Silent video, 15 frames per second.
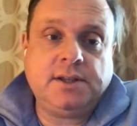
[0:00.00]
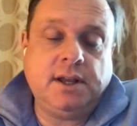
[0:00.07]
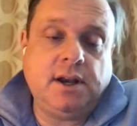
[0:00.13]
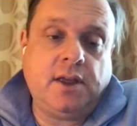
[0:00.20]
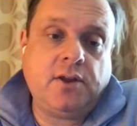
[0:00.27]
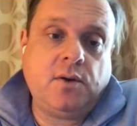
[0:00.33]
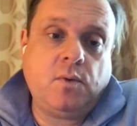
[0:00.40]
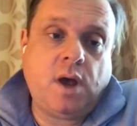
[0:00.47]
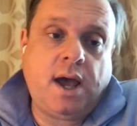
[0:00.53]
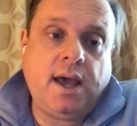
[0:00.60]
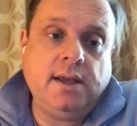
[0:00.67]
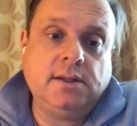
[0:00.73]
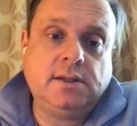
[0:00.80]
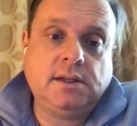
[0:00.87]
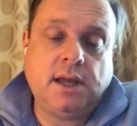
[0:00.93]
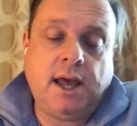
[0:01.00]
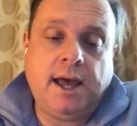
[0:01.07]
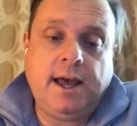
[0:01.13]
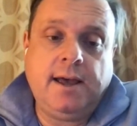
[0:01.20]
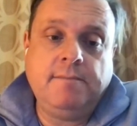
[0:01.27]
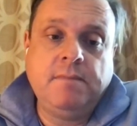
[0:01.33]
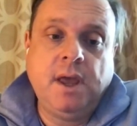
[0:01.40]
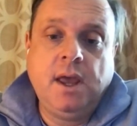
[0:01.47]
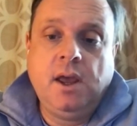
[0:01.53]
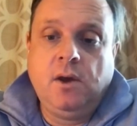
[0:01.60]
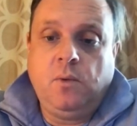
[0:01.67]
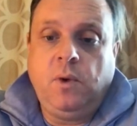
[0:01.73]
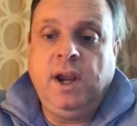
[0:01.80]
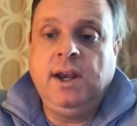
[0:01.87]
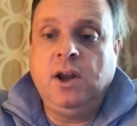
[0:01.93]
us and otherwise.
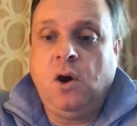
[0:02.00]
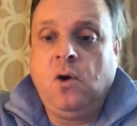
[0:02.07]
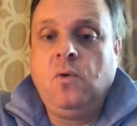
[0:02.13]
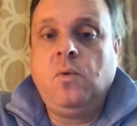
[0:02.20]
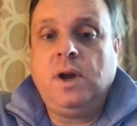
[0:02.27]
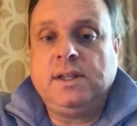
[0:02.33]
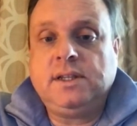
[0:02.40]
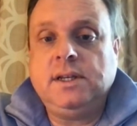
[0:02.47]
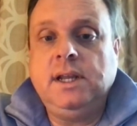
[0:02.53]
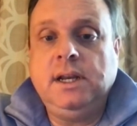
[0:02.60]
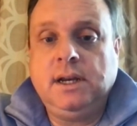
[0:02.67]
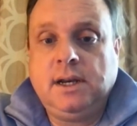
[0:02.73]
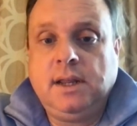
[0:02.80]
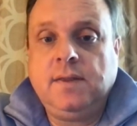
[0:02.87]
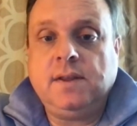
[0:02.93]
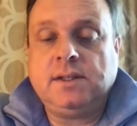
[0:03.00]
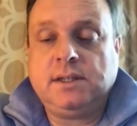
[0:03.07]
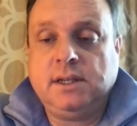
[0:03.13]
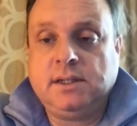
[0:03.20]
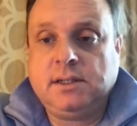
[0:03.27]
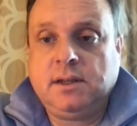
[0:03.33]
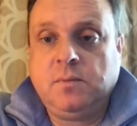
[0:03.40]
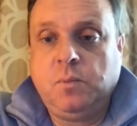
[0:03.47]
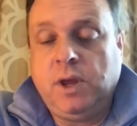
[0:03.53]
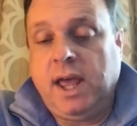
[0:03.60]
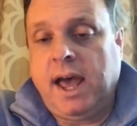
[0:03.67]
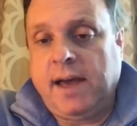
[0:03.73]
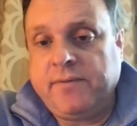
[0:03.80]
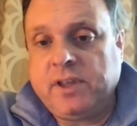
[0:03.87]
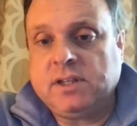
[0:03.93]
We know what's needed in the system.
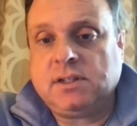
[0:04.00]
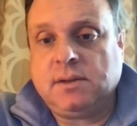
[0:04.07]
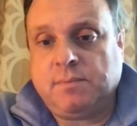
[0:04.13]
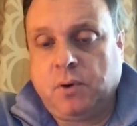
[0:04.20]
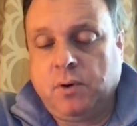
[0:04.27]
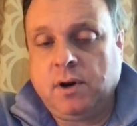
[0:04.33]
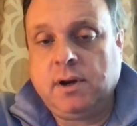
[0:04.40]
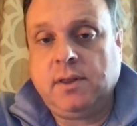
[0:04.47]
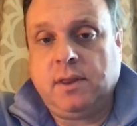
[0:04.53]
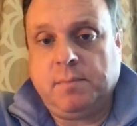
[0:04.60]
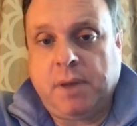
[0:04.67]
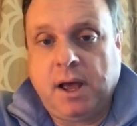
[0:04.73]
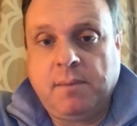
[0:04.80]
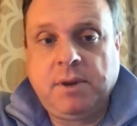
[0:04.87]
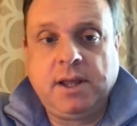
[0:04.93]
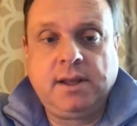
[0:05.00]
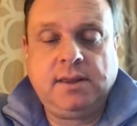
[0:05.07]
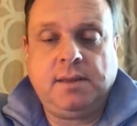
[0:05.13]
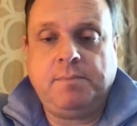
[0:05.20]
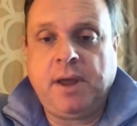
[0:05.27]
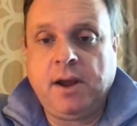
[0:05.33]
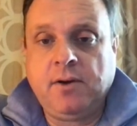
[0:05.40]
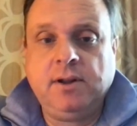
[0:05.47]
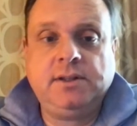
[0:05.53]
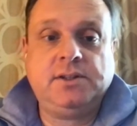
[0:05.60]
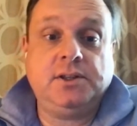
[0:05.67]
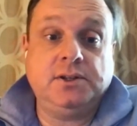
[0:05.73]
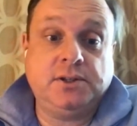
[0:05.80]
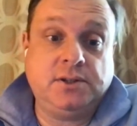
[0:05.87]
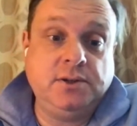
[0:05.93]
We have the support of the public, the
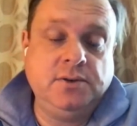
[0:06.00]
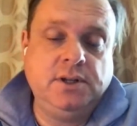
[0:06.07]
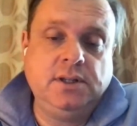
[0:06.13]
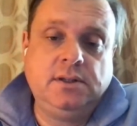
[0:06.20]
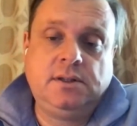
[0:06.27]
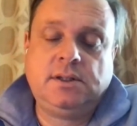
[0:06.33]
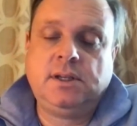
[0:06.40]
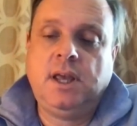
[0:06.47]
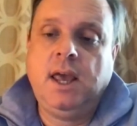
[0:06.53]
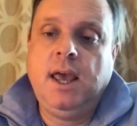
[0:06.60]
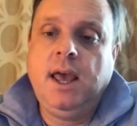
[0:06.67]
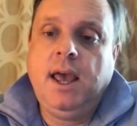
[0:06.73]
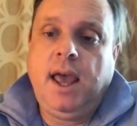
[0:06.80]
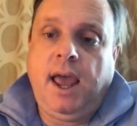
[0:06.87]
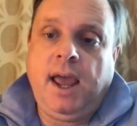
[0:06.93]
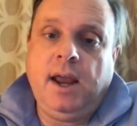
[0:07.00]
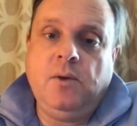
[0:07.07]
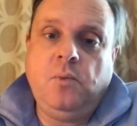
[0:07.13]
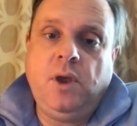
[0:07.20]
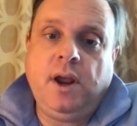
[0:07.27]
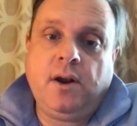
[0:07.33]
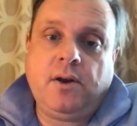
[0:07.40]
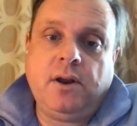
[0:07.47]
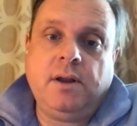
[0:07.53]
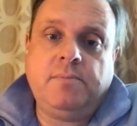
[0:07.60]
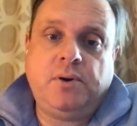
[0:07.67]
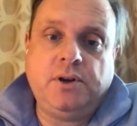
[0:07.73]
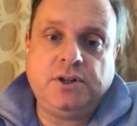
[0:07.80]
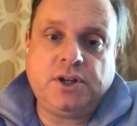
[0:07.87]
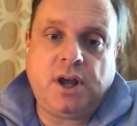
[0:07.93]
parents, the students, and we are going
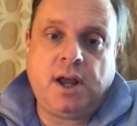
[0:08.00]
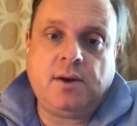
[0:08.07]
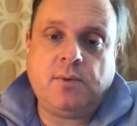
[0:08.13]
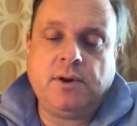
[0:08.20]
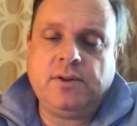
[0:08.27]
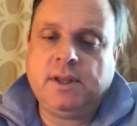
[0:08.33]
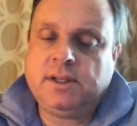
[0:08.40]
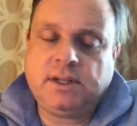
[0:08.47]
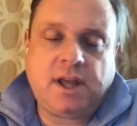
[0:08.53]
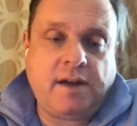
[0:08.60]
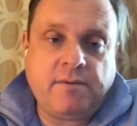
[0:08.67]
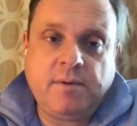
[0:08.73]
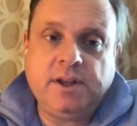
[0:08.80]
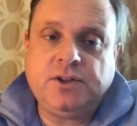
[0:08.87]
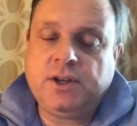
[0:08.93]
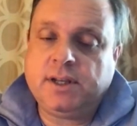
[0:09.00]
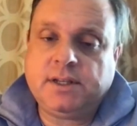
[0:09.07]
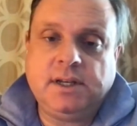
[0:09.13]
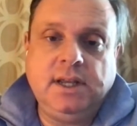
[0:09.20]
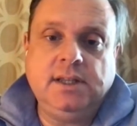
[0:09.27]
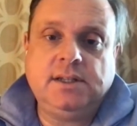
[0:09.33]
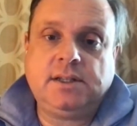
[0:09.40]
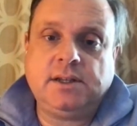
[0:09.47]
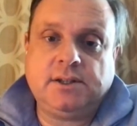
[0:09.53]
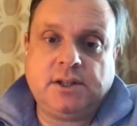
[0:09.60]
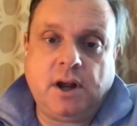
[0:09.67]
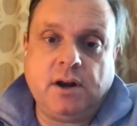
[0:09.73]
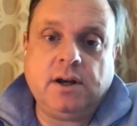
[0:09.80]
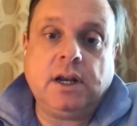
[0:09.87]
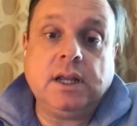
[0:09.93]
to push onward. This government just needs to
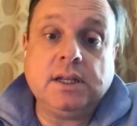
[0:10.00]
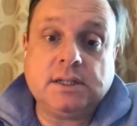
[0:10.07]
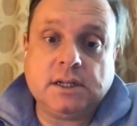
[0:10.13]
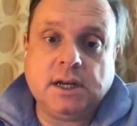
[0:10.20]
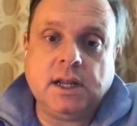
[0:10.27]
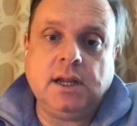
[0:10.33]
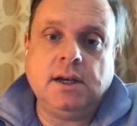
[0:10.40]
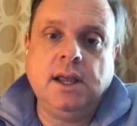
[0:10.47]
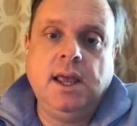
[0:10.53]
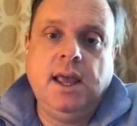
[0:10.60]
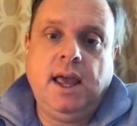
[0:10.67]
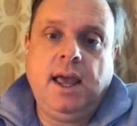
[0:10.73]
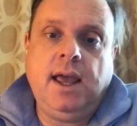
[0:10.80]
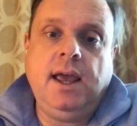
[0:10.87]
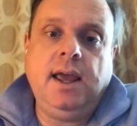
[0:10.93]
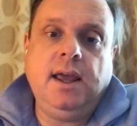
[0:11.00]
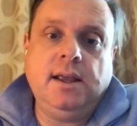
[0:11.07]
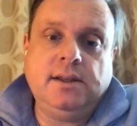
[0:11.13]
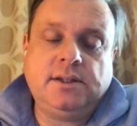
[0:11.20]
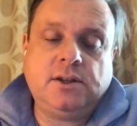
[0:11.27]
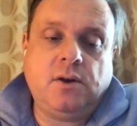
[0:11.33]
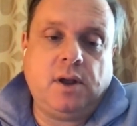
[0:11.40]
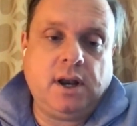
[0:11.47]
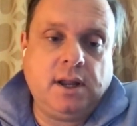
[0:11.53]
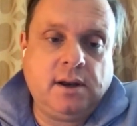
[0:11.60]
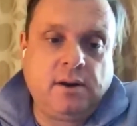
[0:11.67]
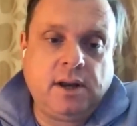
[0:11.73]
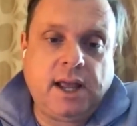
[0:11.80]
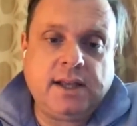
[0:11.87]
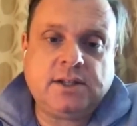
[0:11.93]
start listening. And so a
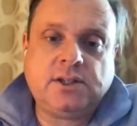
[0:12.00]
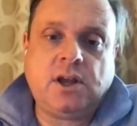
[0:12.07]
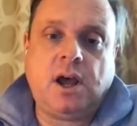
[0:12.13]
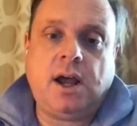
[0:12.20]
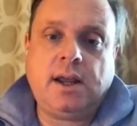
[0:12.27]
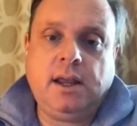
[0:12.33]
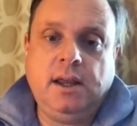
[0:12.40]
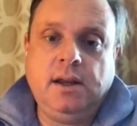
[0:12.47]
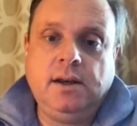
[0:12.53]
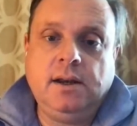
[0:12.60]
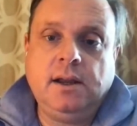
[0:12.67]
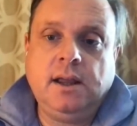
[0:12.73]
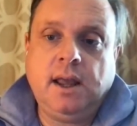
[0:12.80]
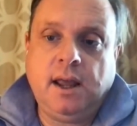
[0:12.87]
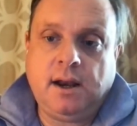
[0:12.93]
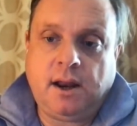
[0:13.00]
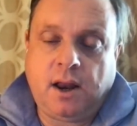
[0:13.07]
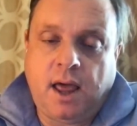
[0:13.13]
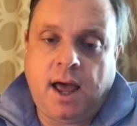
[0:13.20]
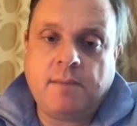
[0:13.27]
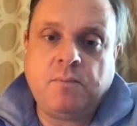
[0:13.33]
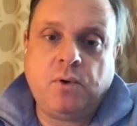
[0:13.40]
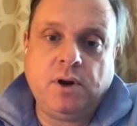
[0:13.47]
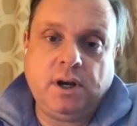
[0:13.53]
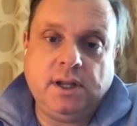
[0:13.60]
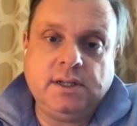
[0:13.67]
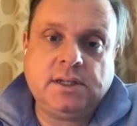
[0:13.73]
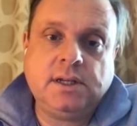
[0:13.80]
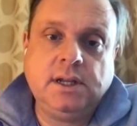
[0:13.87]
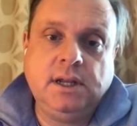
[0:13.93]
little less talking and a lot more
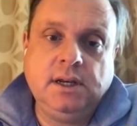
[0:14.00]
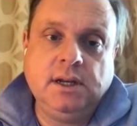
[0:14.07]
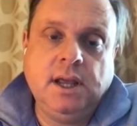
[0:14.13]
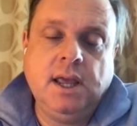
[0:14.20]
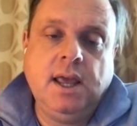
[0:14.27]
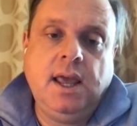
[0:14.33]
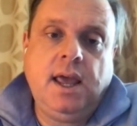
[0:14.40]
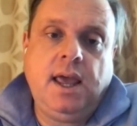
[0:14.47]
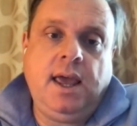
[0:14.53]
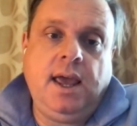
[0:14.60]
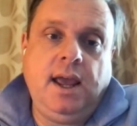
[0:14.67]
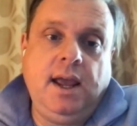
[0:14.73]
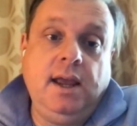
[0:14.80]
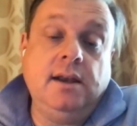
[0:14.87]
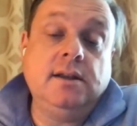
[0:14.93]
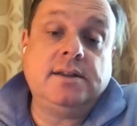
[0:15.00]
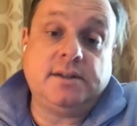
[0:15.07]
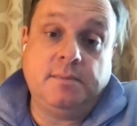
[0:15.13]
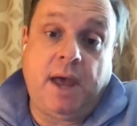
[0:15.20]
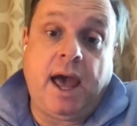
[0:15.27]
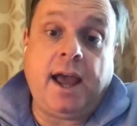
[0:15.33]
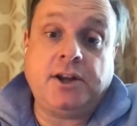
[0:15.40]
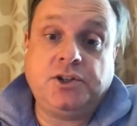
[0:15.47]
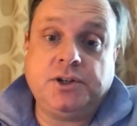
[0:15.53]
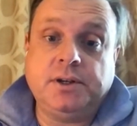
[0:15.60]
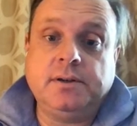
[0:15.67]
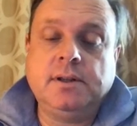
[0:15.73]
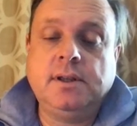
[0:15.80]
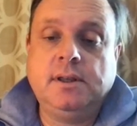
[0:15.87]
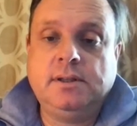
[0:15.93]
listening and some
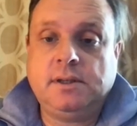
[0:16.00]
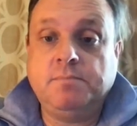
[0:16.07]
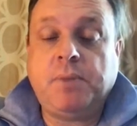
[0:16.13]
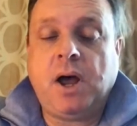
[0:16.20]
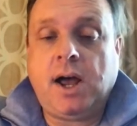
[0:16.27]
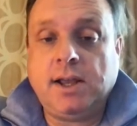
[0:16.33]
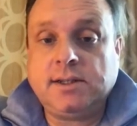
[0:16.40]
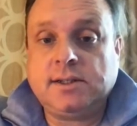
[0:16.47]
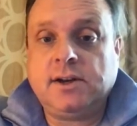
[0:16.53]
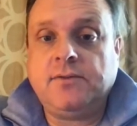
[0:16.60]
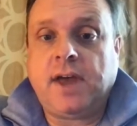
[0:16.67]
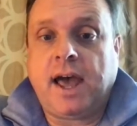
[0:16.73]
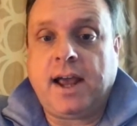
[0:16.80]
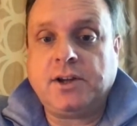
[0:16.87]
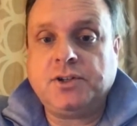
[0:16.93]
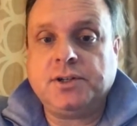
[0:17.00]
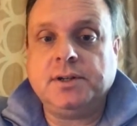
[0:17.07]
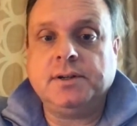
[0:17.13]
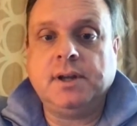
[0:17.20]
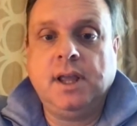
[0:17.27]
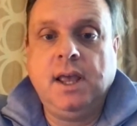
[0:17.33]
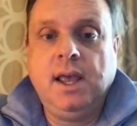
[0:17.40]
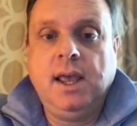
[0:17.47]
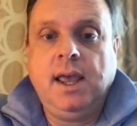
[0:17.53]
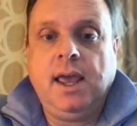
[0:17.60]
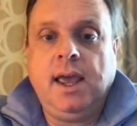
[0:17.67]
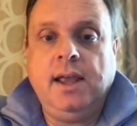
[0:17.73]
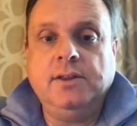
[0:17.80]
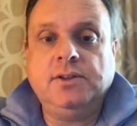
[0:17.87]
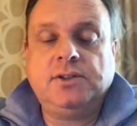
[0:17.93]
action, some positive action.
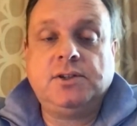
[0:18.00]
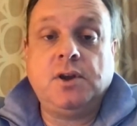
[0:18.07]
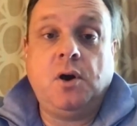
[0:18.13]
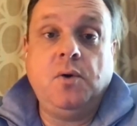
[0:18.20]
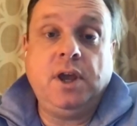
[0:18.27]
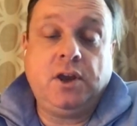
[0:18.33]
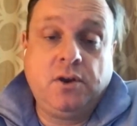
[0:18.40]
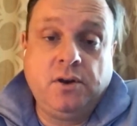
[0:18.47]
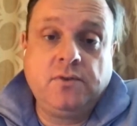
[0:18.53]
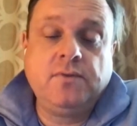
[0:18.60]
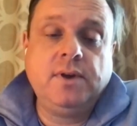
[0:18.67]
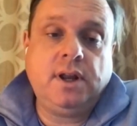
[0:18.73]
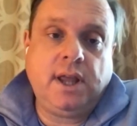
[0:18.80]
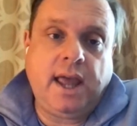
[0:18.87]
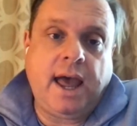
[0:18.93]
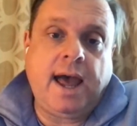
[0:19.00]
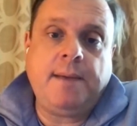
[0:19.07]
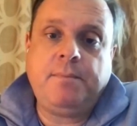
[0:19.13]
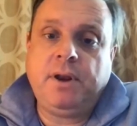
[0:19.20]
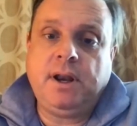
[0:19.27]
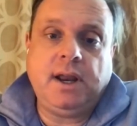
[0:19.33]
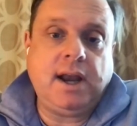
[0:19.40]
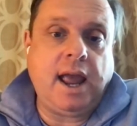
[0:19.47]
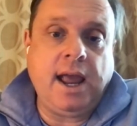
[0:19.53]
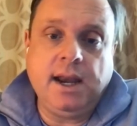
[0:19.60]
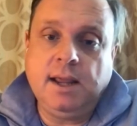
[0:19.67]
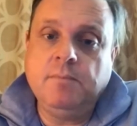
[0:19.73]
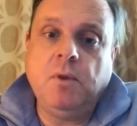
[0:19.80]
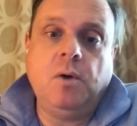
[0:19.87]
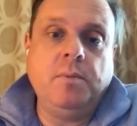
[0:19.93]
And so it could really happen at
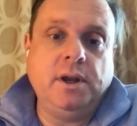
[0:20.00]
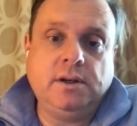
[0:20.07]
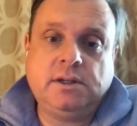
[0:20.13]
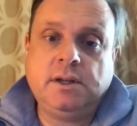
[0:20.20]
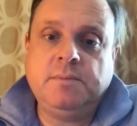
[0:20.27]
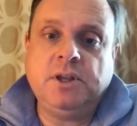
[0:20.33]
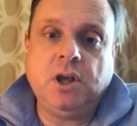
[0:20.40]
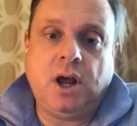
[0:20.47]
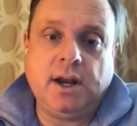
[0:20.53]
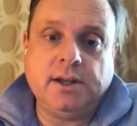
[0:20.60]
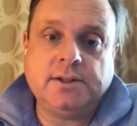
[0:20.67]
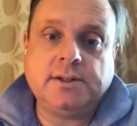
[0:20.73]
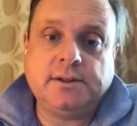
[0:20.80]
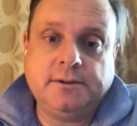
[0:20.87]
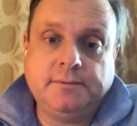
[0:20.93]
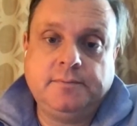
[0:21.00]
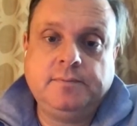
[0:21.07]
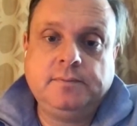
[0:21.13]
any moment, to be honest.